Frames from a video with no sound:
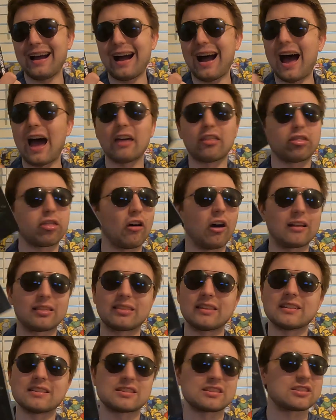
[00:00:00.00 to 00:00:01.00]
I thought
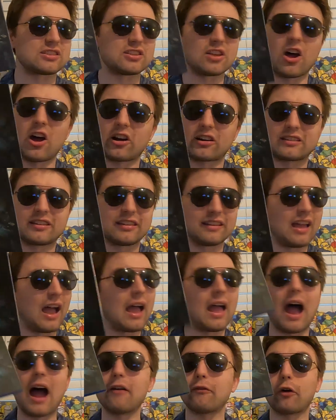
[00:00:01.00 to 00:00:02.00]
this sucked.
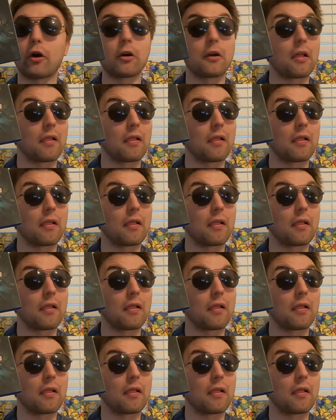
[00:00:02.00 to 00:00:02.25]
I've heard